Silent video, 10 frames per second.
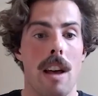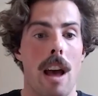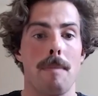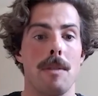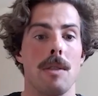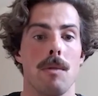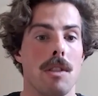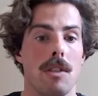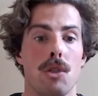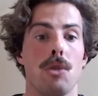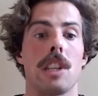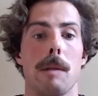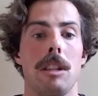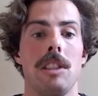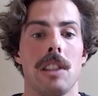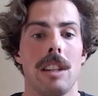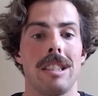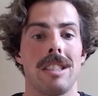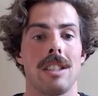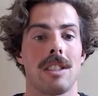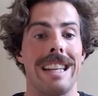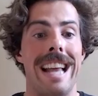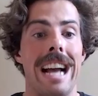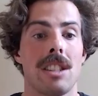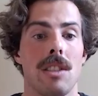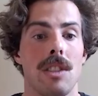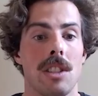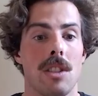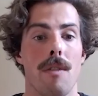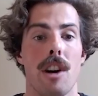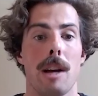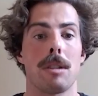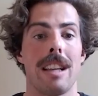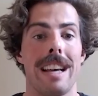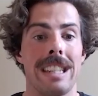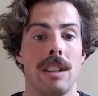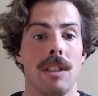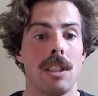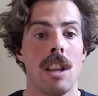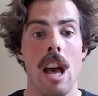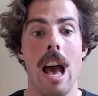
happening with sustainability scientists and activists, environmental activists.